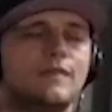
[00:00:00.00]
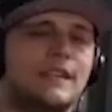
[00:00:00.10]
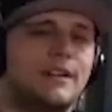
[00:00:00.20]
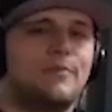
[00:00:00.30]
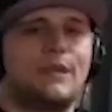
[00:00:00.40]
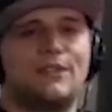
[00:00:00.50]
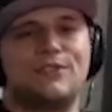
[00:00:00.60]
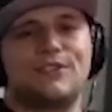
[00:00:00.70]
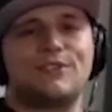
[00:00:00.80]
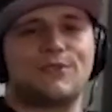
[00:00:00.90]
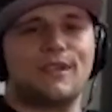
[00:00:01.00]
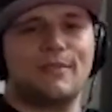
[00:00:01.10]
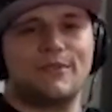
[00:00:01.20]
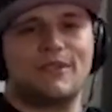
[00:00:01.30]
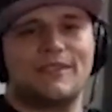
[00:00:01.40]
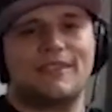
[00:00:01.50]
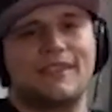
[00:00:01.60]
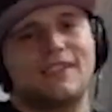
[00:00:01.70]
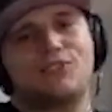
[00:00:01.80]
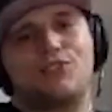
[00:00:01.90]
you know, peaches and cream, or do you
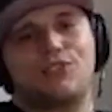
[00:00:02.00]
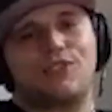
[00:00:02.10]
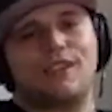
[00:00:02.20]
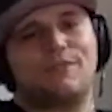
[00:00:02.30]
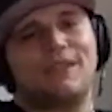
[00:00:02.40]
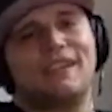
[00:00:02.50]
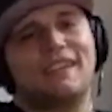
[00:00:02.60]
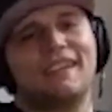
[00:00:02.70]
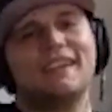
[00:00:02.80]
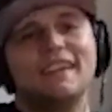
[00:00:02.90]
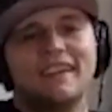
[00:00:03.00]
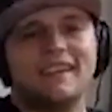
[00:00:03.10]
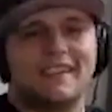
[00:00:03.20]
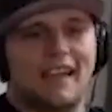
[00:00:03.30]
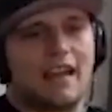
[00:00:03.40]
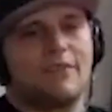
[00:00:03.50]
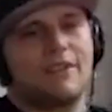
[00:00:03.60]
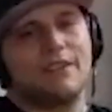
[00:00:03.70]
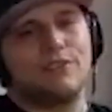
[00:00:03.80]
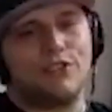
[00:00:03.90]
think it's just going to be kind of
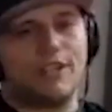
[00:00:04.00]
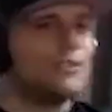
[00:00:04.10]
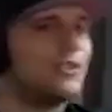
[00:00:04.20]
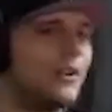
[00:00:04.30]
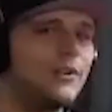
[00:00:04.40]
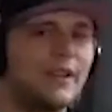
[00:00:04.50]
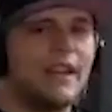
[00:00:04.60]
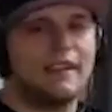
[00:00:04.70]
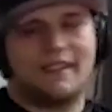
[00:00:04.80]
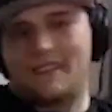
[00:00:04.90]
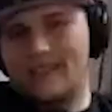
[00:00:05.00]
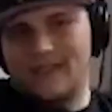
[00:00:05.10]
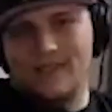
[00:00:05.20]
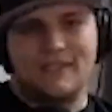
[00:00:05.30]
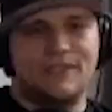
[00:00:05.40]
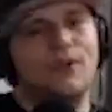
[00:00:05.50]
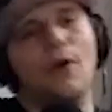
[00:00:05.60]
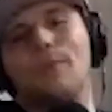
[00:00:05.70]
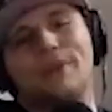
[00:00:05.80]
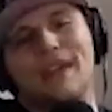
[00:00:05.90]
another shit show again? You're
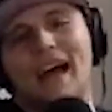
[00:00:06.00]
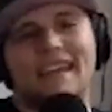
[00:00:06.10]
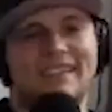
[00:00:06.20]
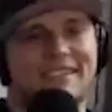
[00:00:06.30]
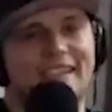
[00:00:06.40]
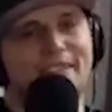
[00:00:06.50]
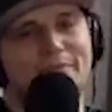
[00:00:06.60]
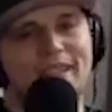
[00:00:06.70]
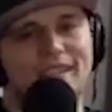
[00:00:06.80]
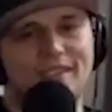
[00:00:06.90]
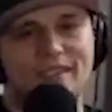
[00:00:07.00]
hoping not. It's going to be.